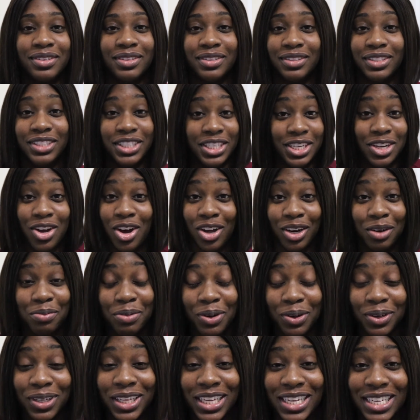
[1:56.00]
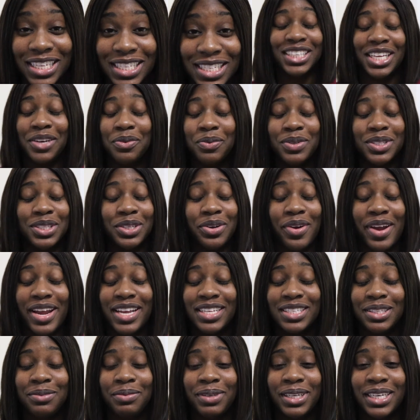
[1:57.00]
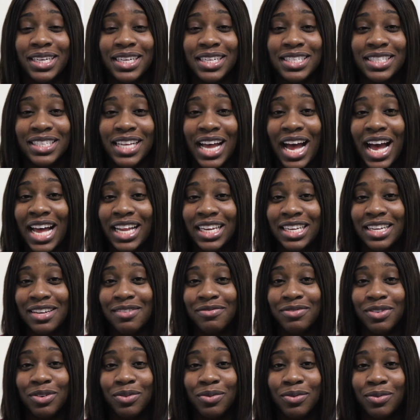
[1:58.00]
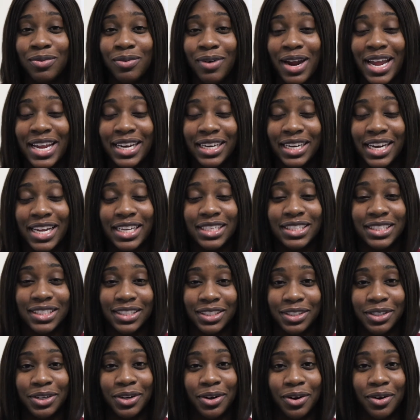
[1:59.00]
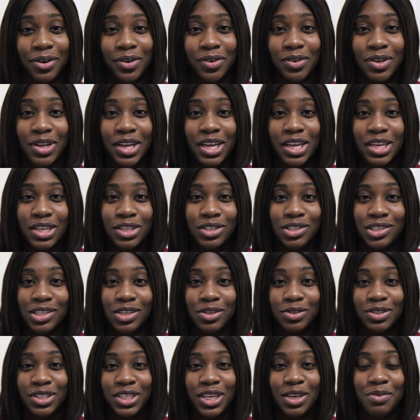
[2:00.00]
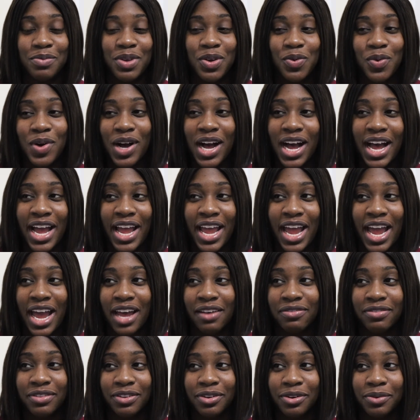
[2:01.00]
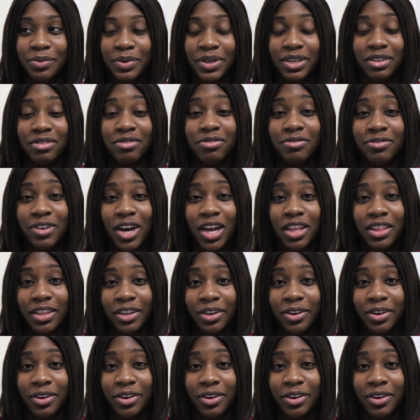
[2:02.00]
she called the police. It was crazy because I lived right next to the girl. So tell me why after we done fought the